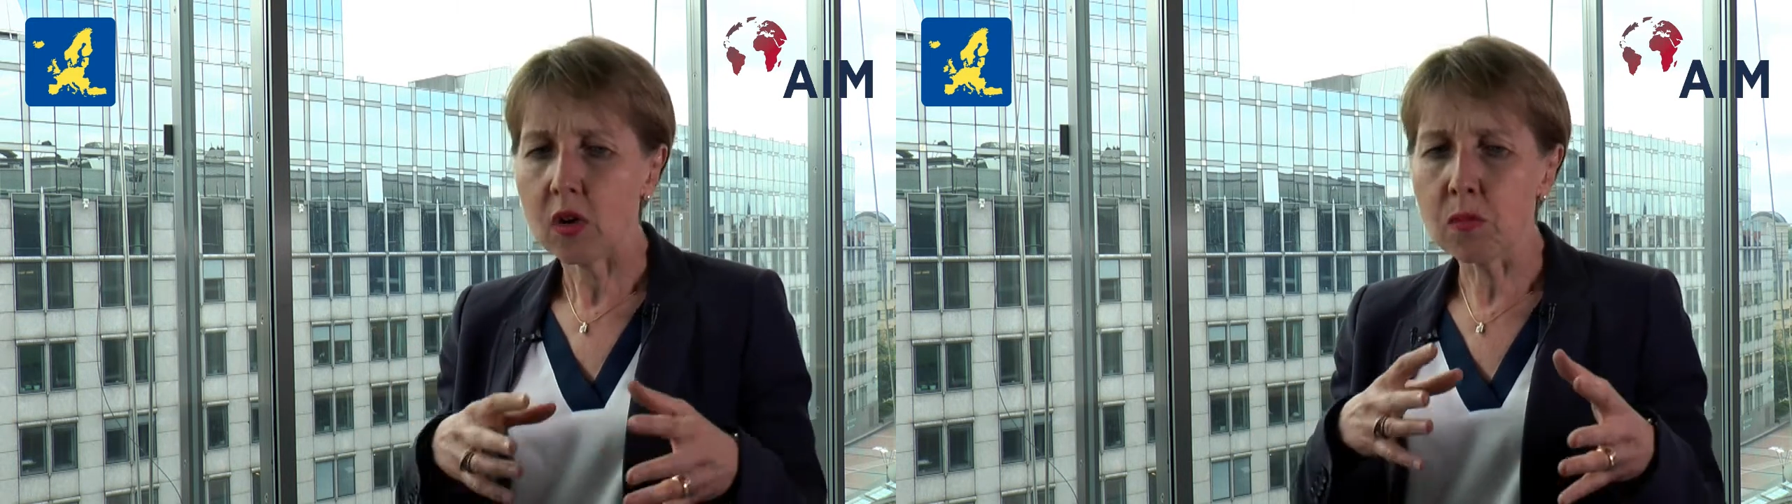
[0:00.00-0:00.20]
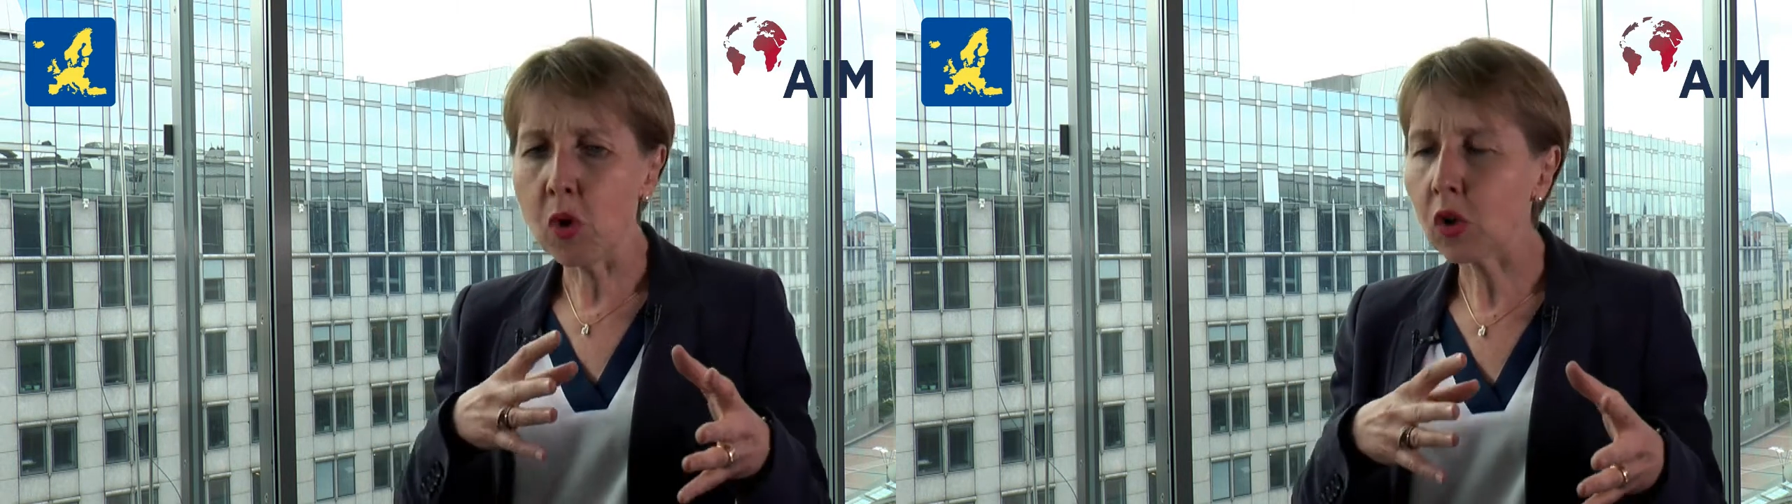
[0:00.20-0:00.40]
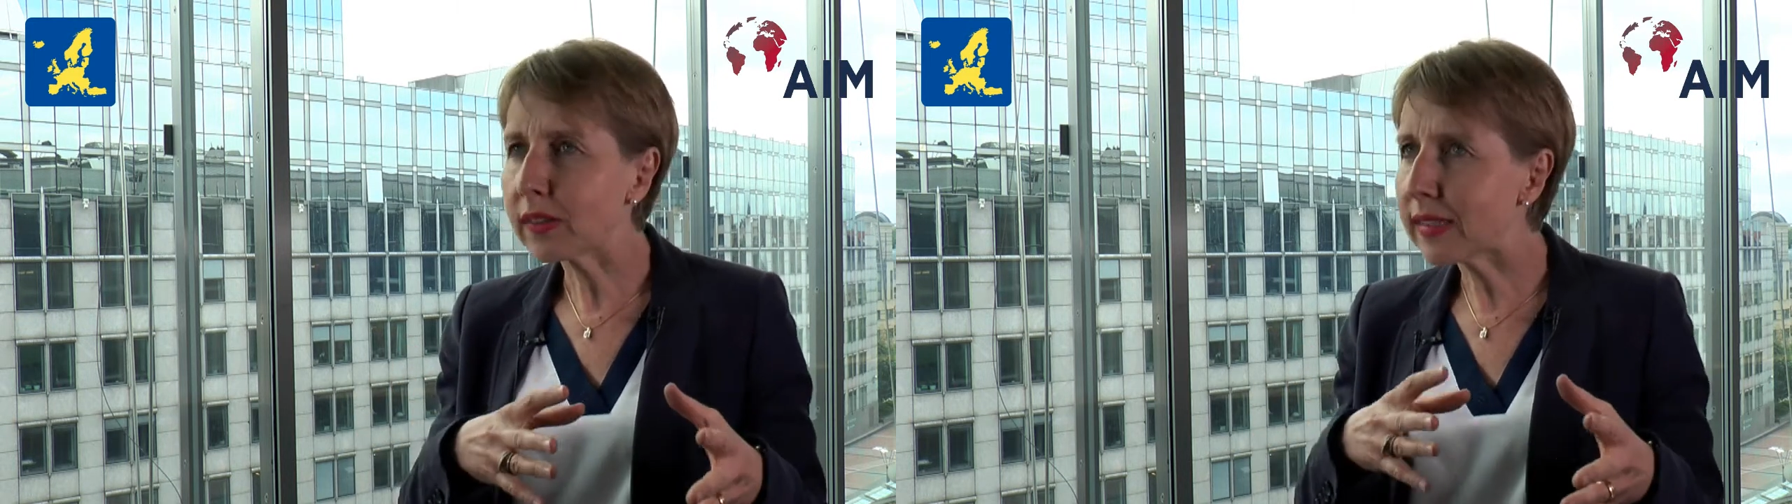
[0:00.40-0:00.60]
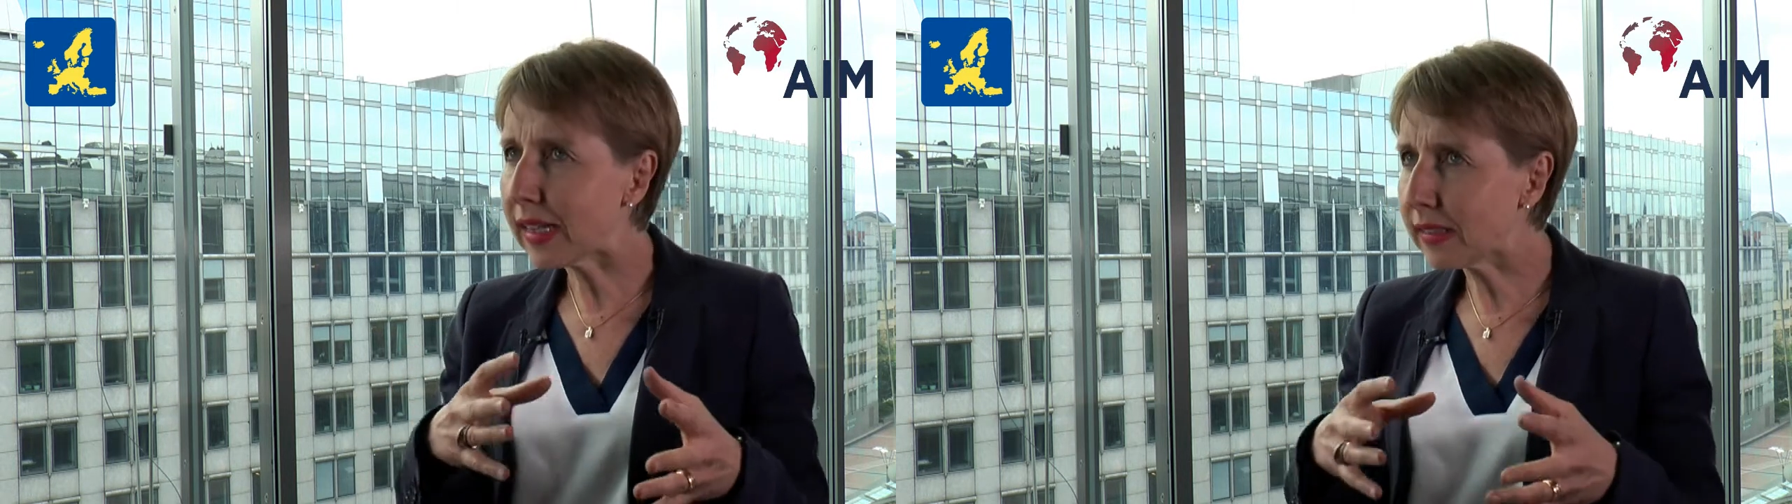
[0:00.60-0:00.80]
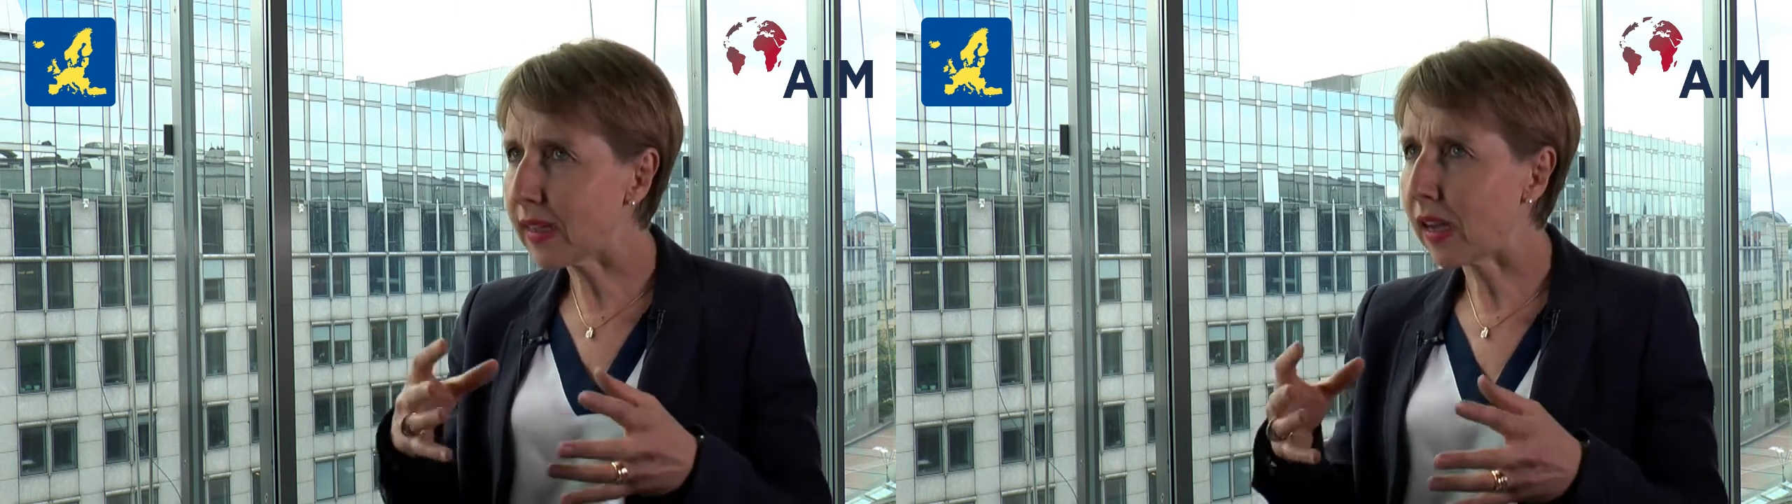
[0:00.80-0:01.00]
More
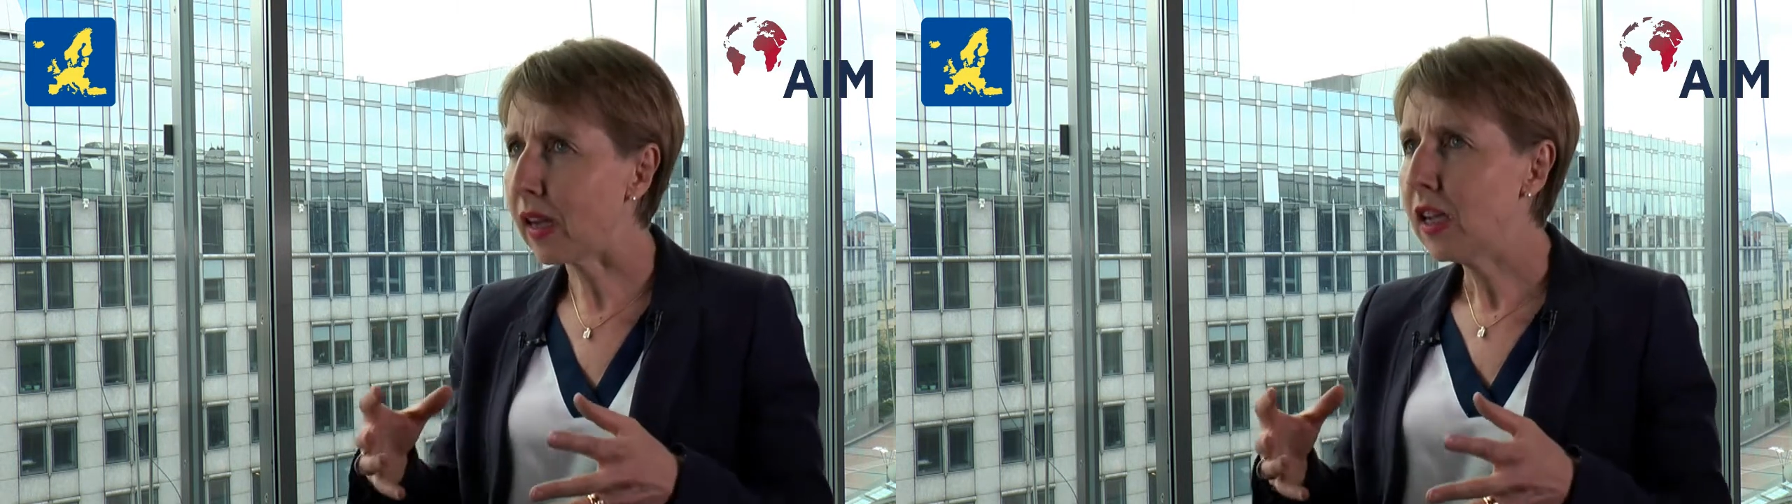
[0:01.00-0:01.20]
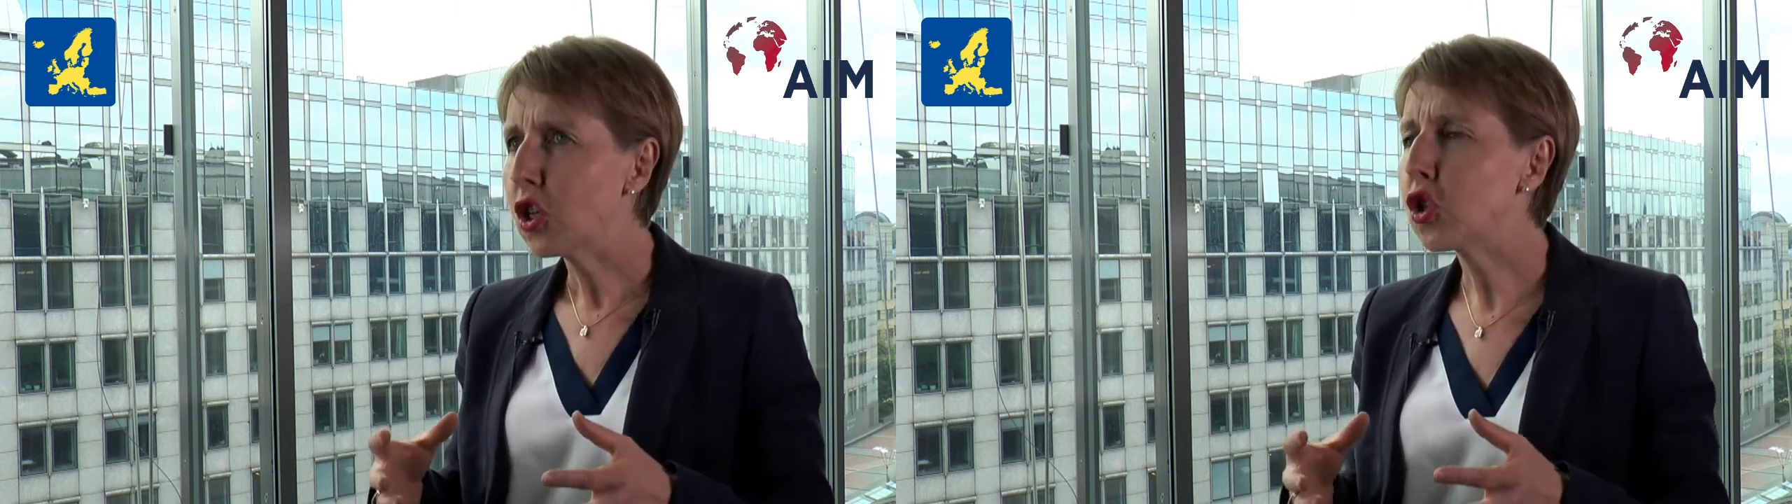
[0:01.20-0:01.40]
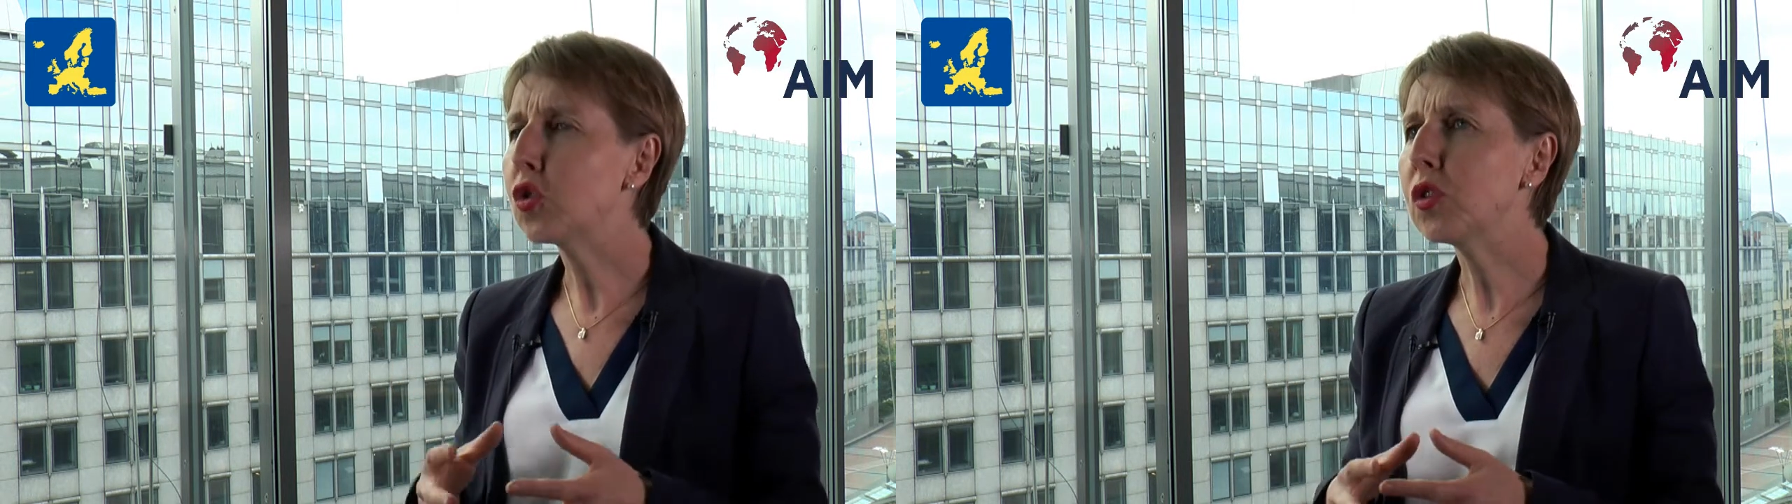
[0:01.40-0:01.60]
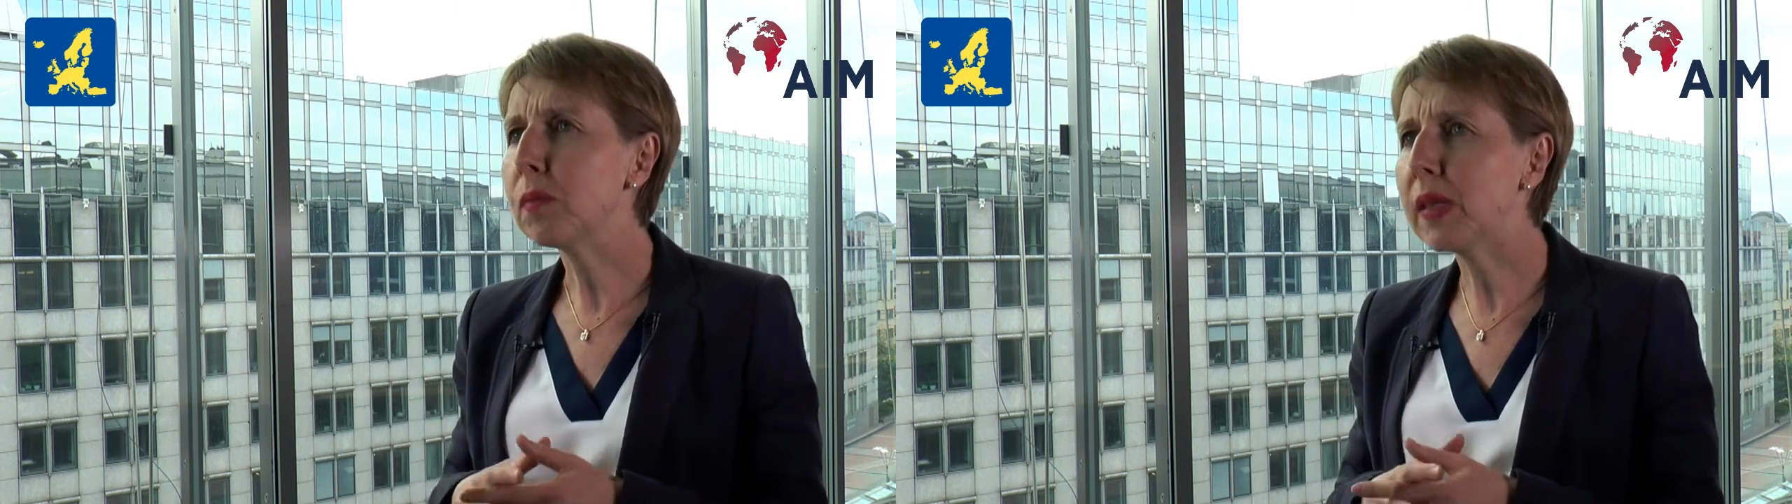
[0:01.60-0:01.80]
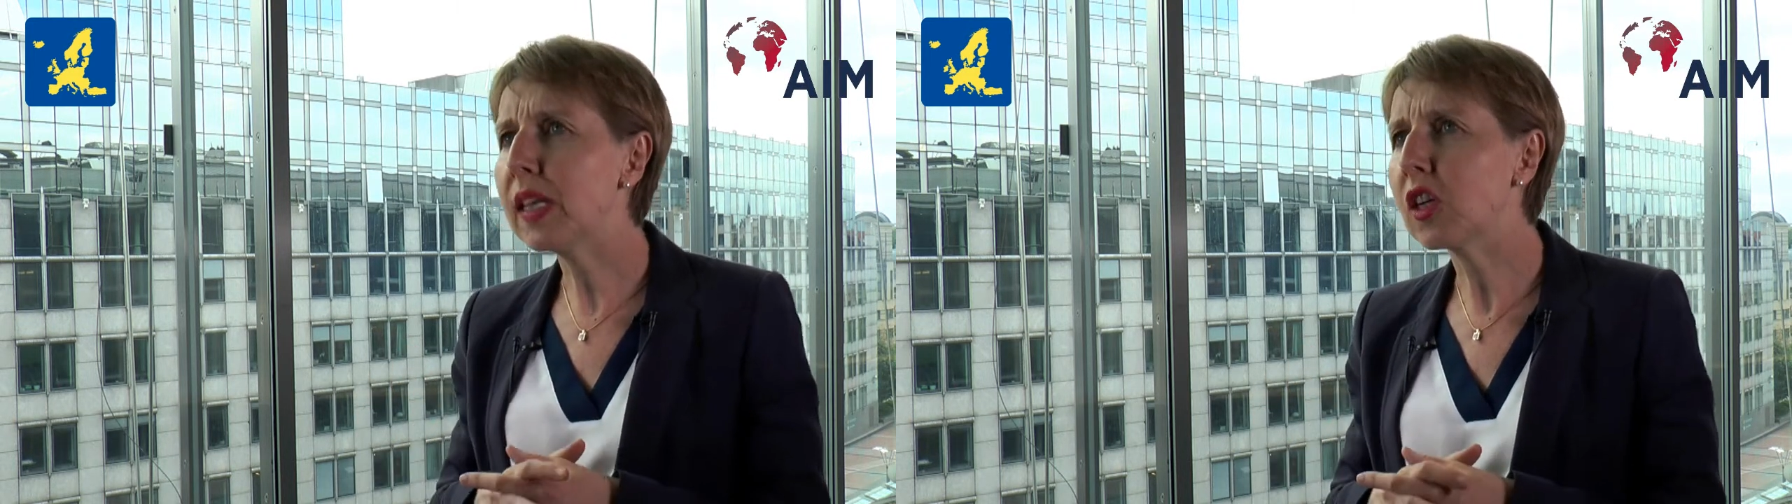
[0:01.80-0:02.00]
data
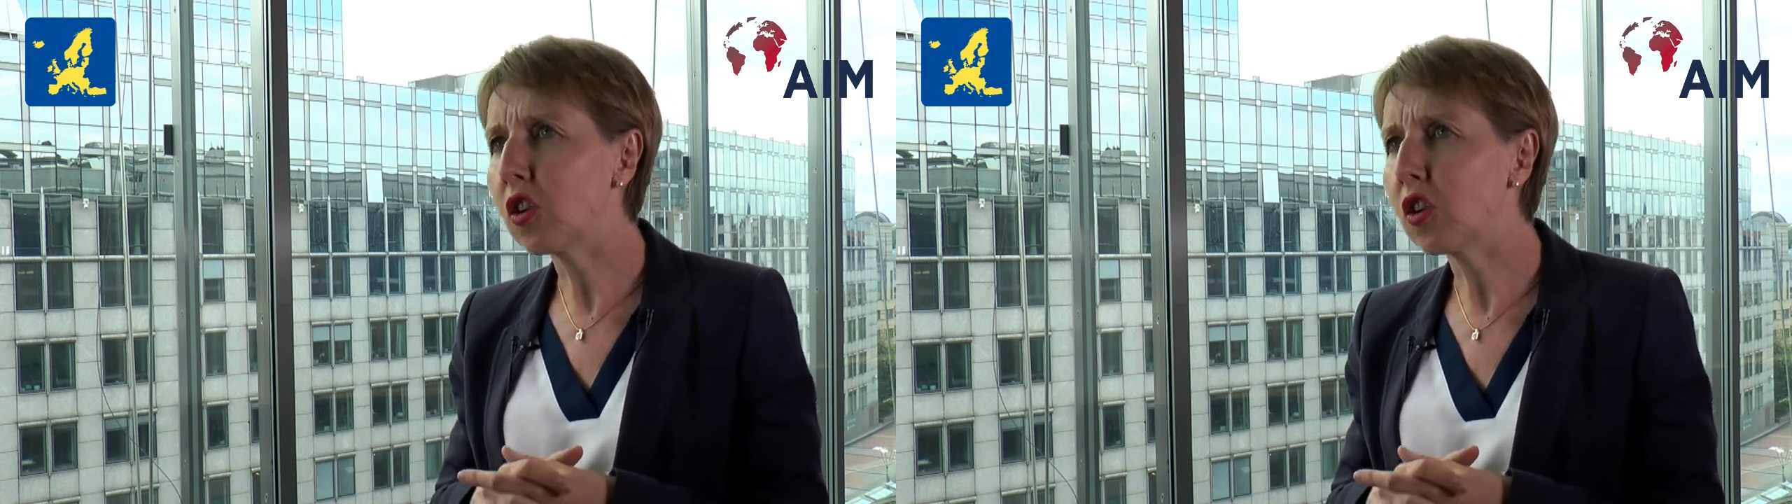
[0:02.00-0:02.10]
should be